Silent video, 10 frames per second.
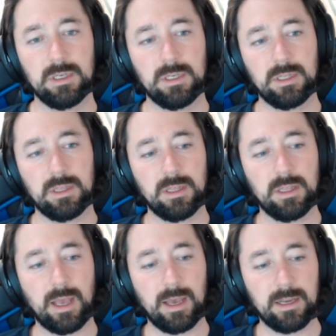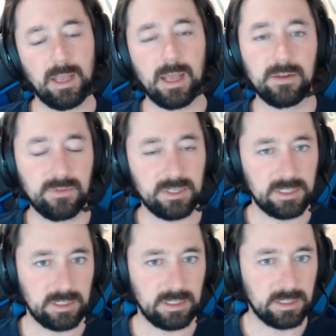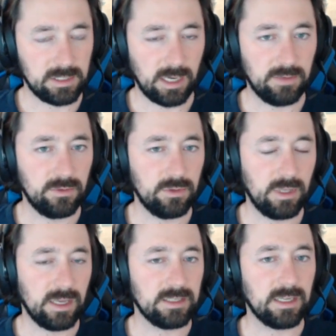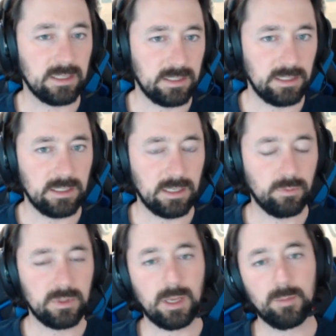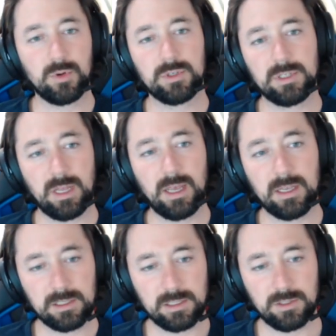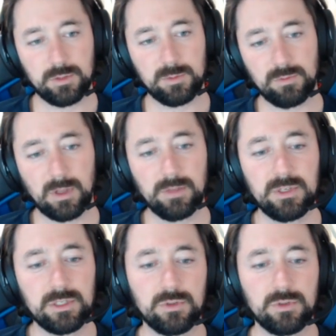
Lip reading: that edifice inside of you, the identity and what that person has in terms of relevance,